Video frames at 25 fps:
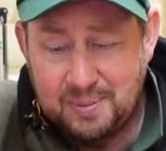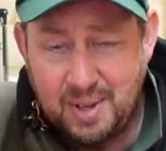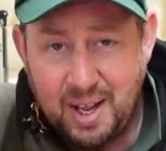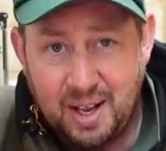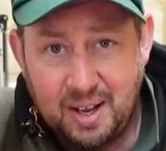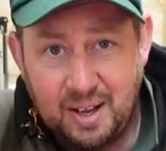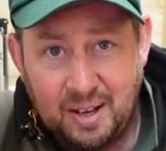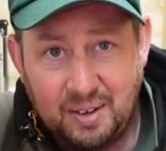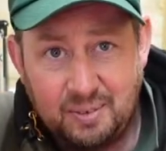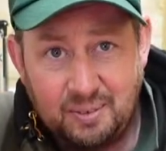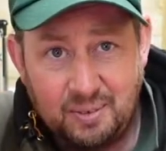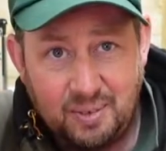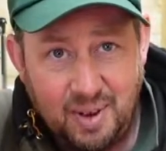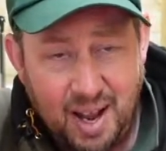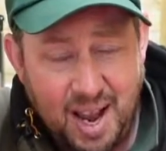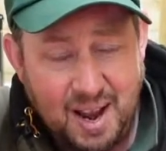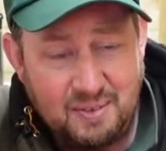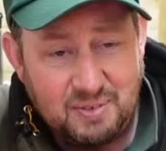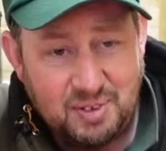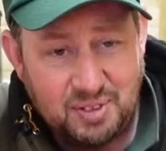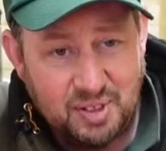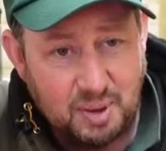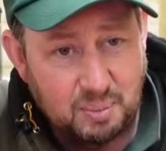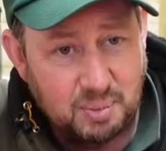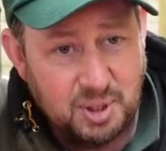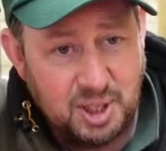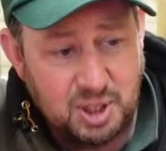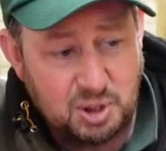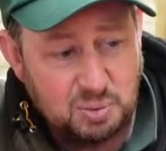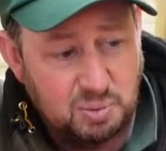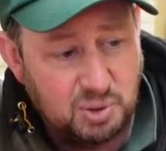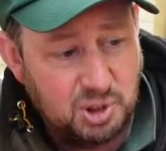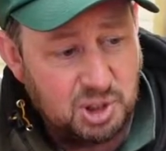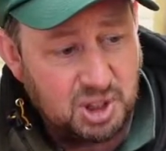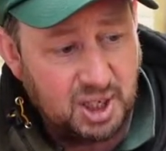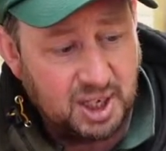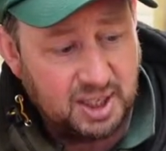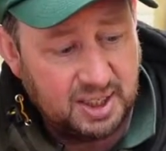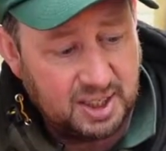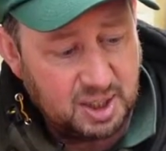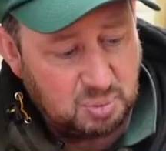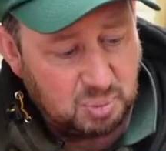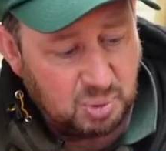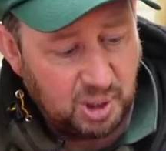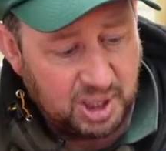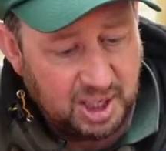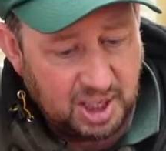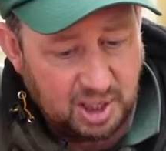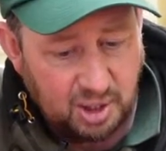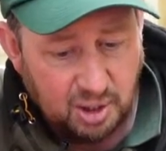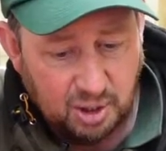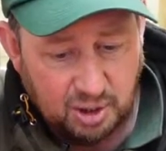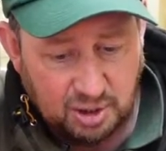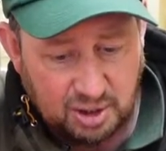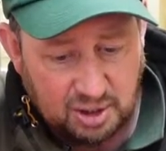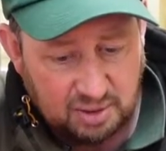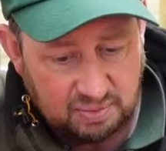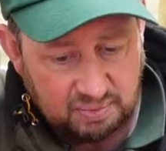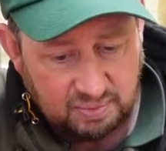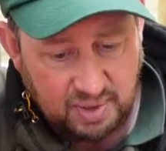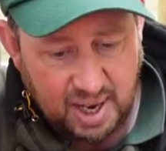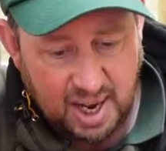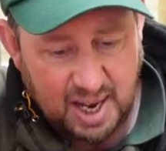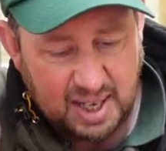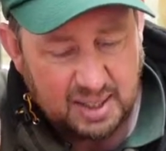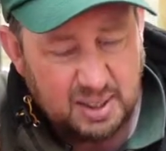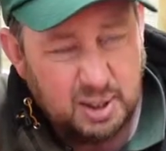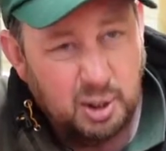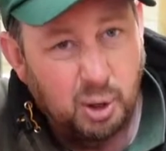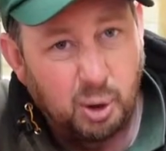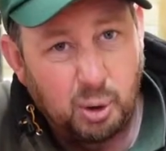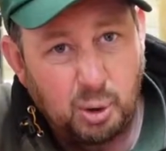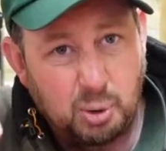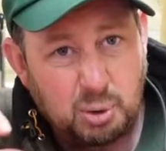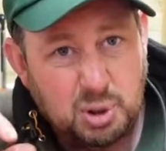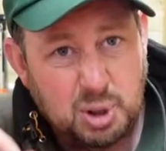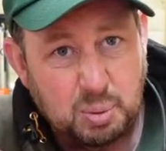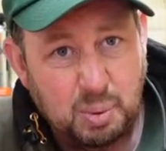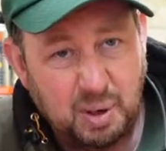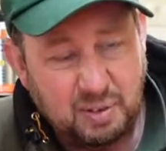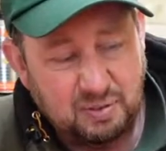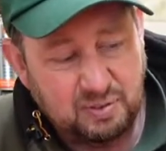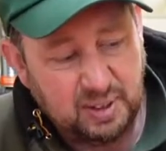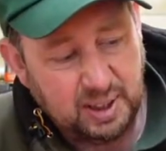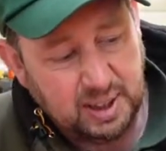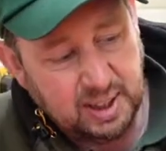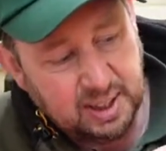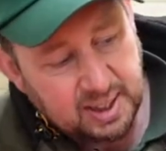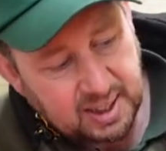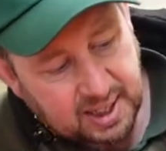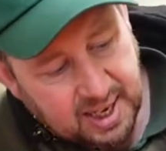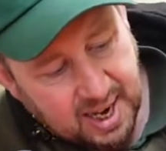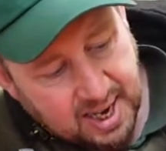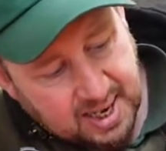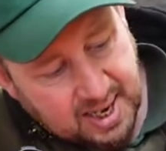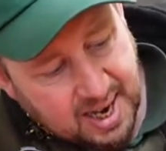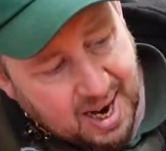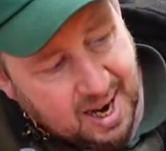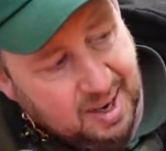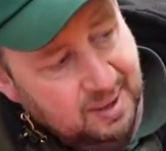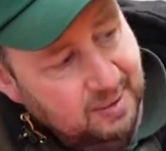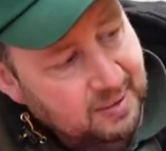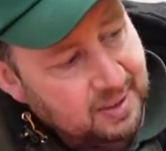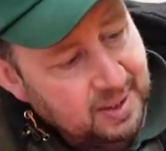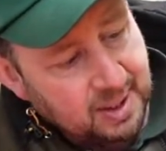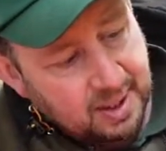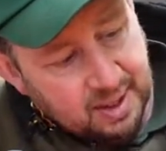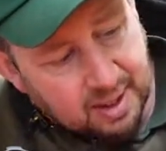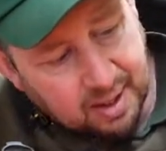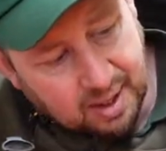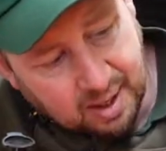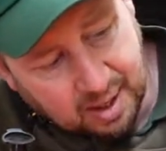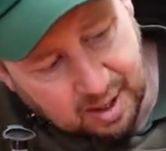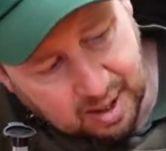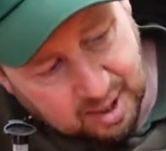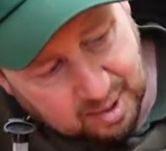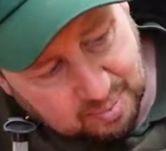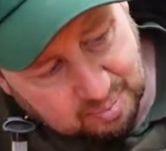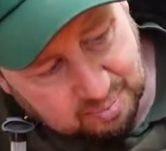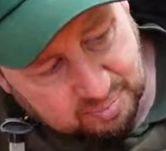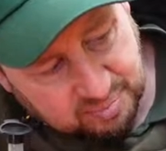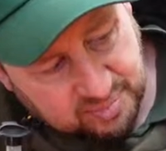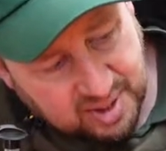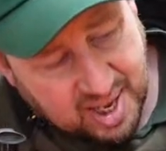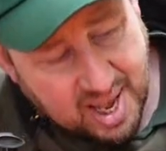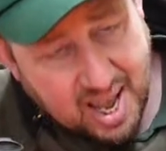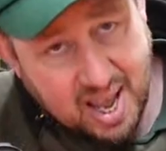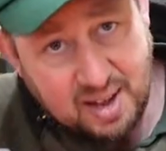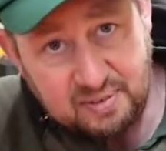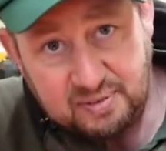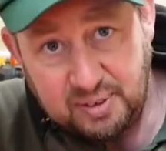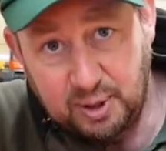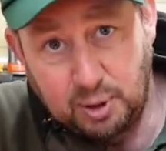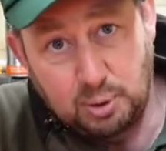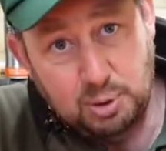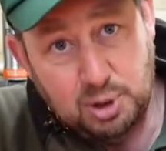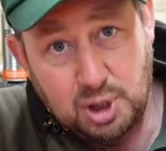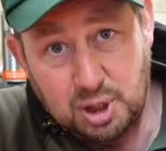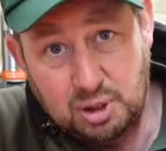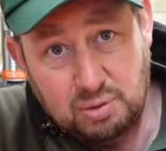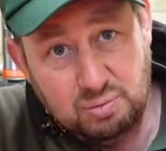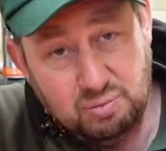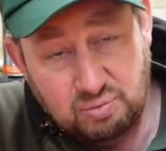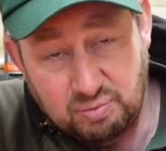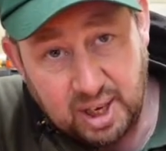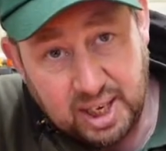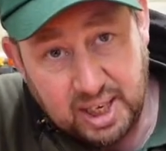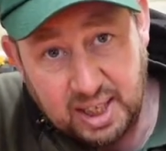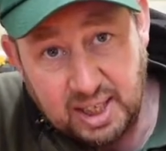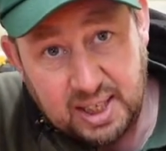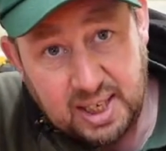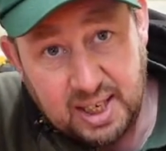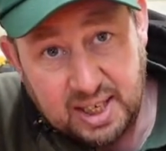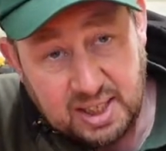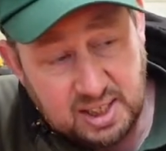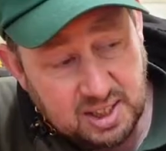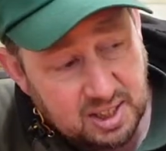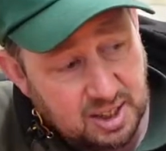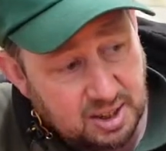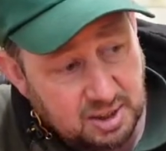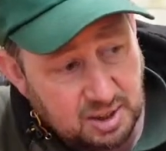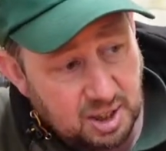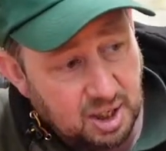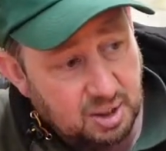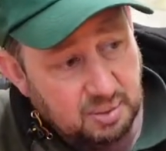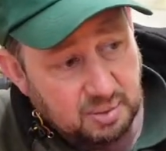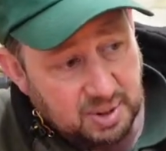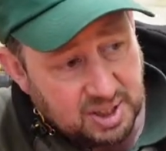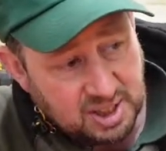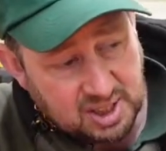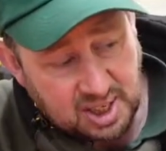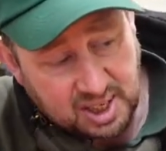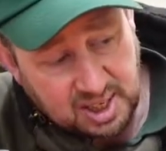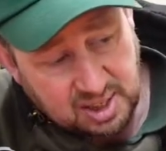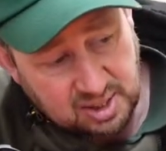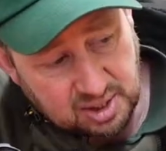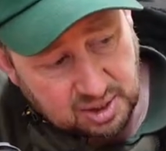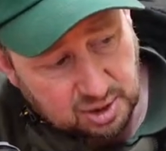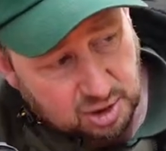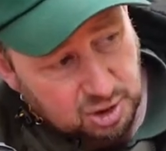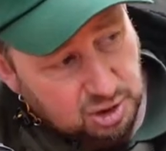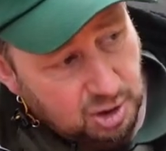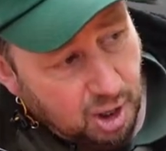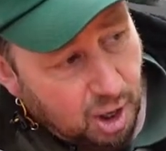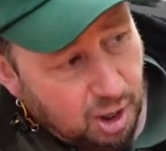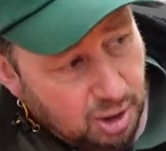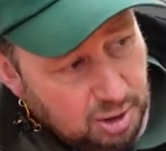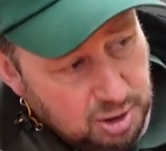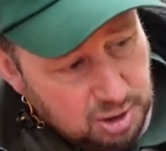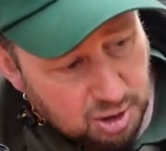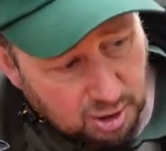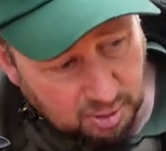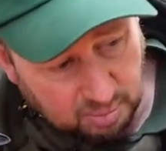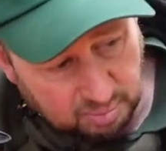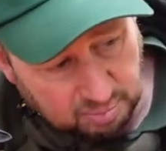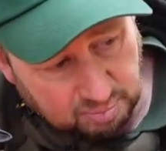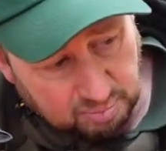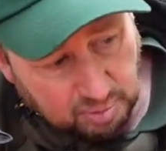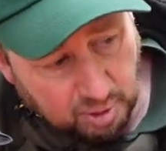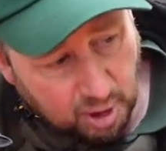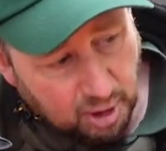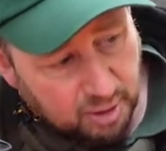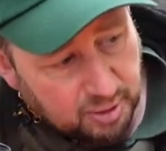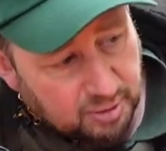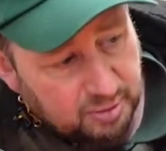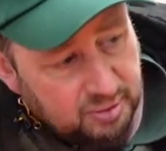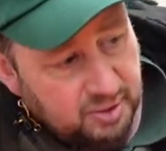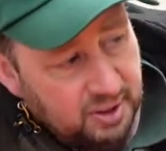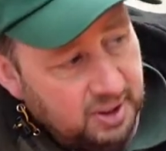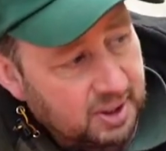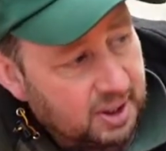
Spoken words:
Everything with this machine is pretty good. Yeah, the oil's a bit fiddly to get at. The air filter's really easy to do. It's easy to start up, run.